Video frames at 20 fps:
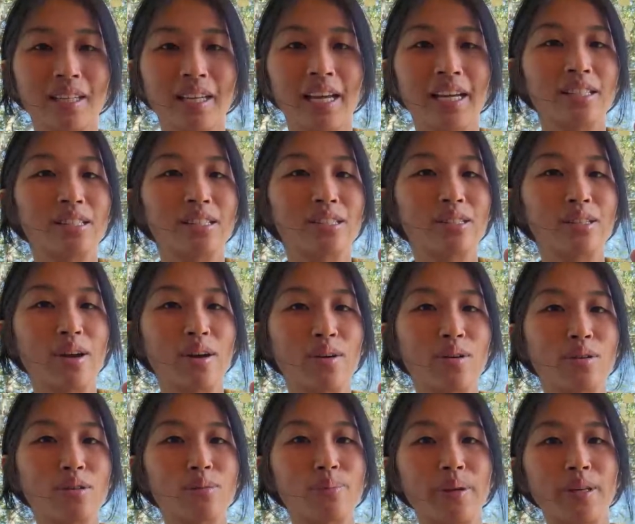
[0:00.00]
in North Texas,
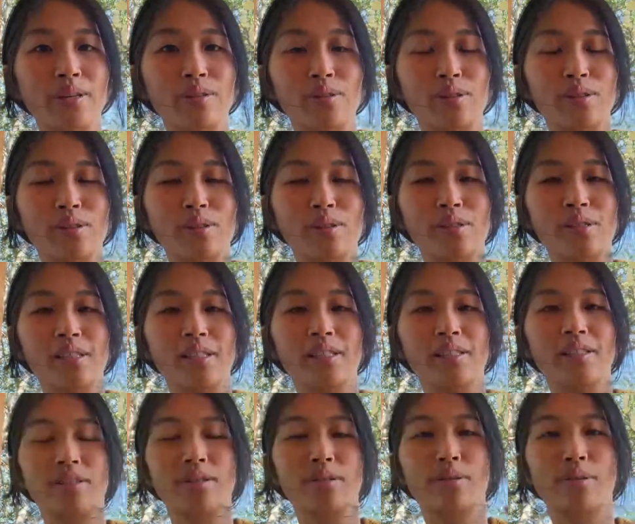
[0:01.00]
that's what happens.
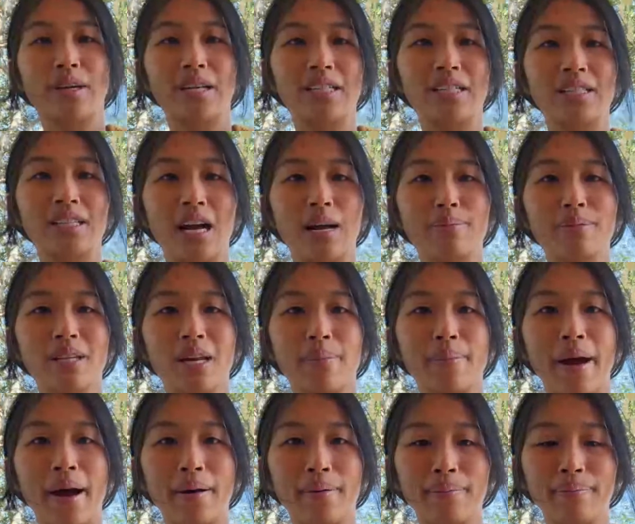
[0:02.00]
It snows, but
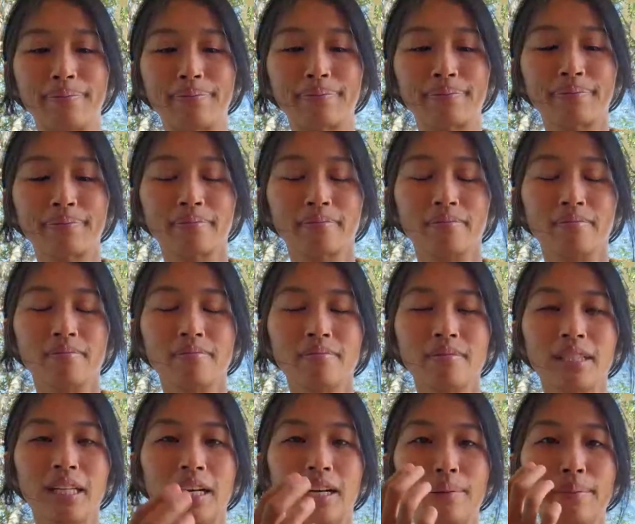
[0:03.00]
you'll still see the little
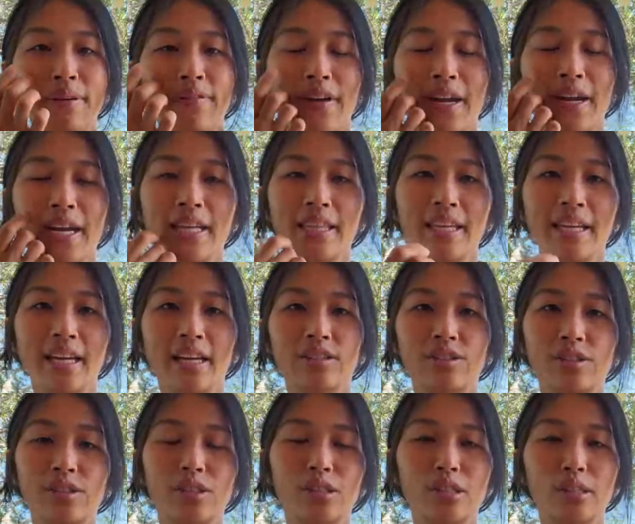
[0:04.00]
green tops come out.
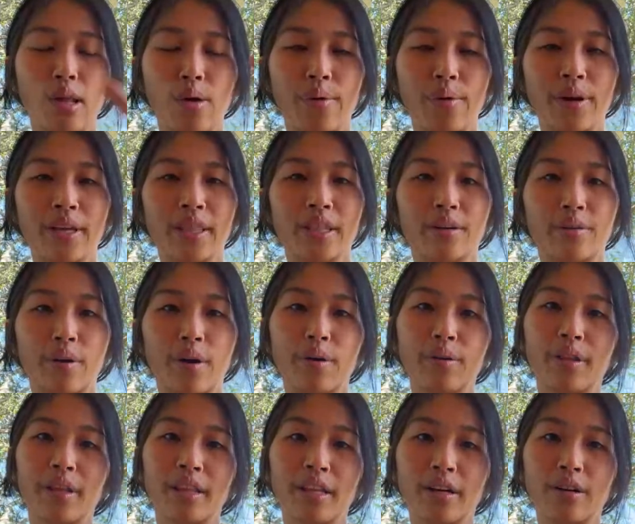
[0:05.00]
If
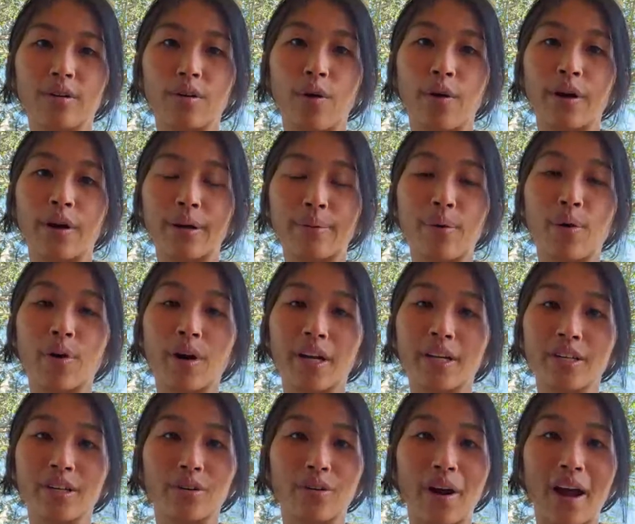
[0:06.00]
anything, it's just slowing the
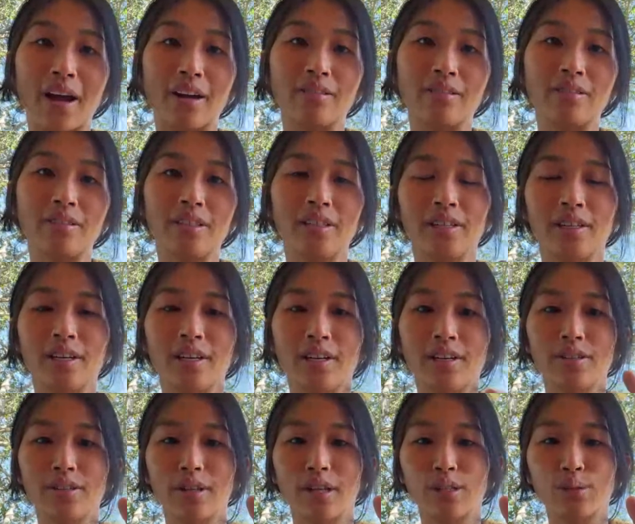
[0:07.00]
growth and then growing more
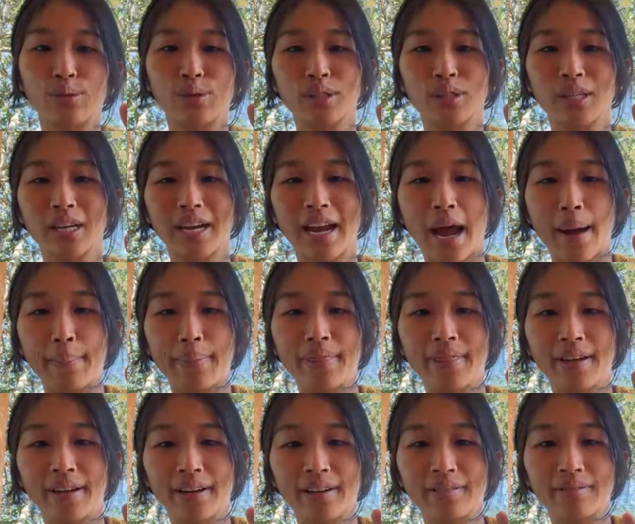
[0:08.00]
underground.
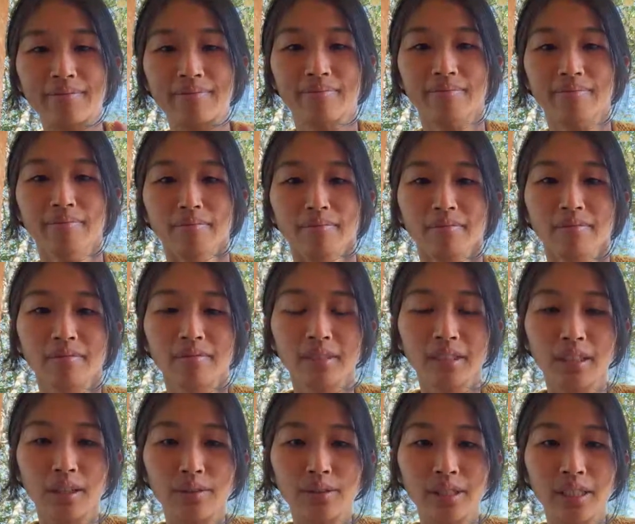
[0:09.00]
So that's what's going to happen there.
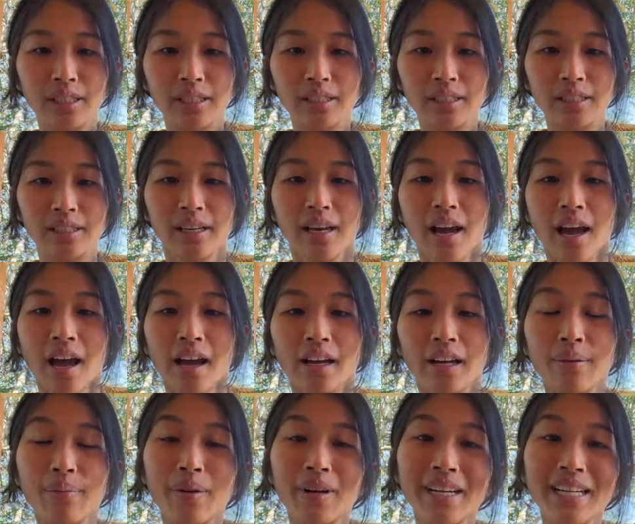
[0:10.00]
Goes
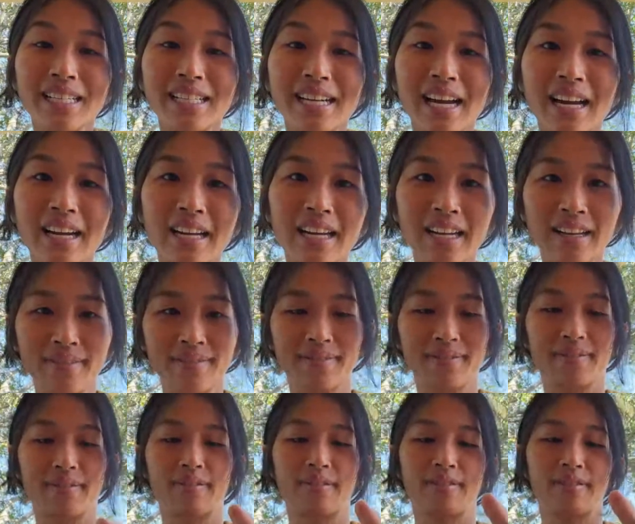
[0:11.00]
nuts. Good morning,
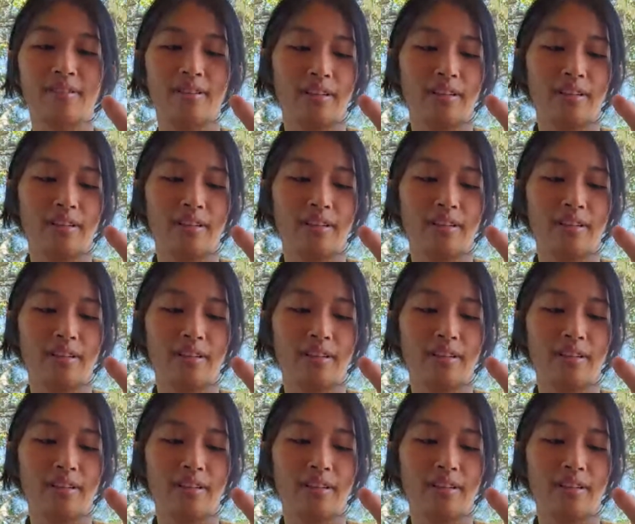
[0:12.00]
Jackie.